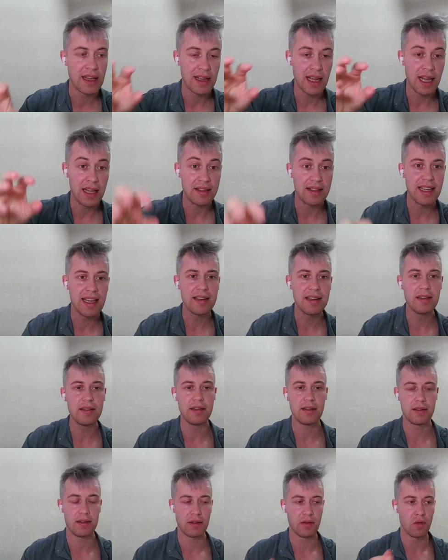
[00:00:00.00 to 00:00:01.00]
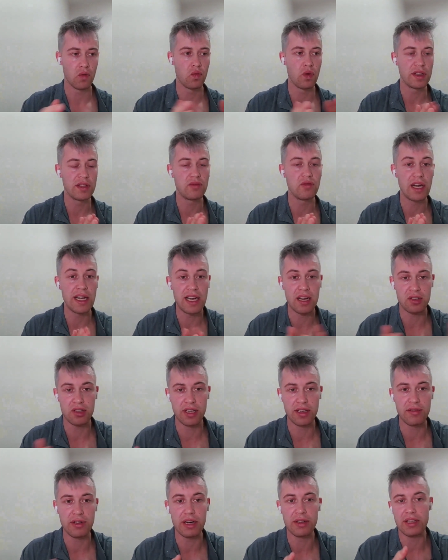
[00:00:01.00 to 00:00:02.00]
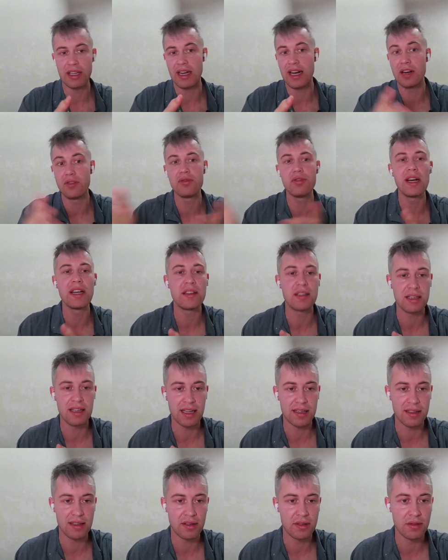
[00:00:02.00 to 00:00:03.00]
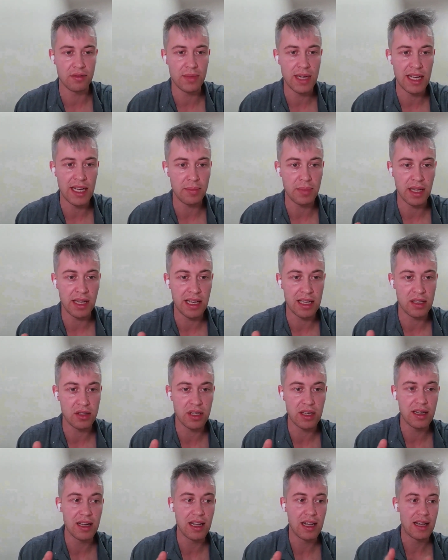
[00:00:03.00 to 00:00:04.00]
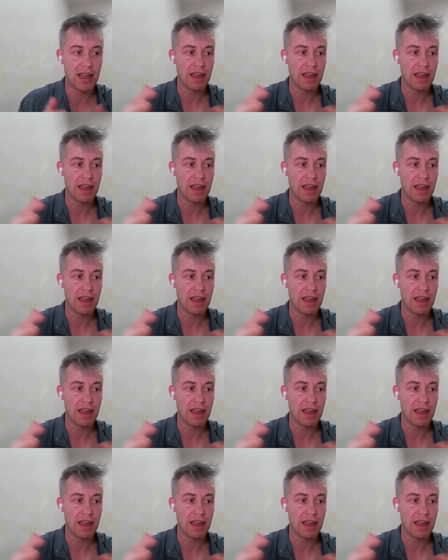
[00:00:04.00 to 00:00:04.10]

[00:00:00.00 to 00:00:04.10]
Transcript: And then what do I actually want? How do I connect it to my application?